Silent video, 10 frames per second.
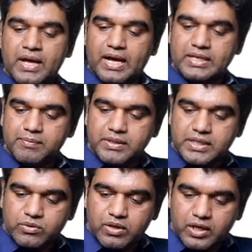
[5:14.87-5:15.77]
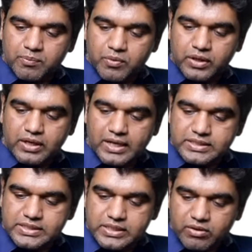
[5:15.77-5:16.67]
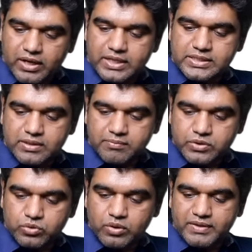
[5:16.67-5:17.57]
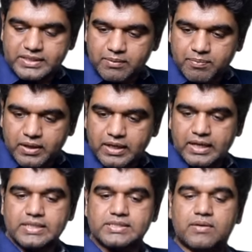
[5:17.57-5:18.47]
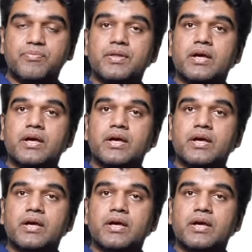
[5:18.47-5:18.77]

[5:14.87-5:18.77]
Anti-beta-2-glycoprotein, IgG or IgM, 12 weeks apart, ELISA.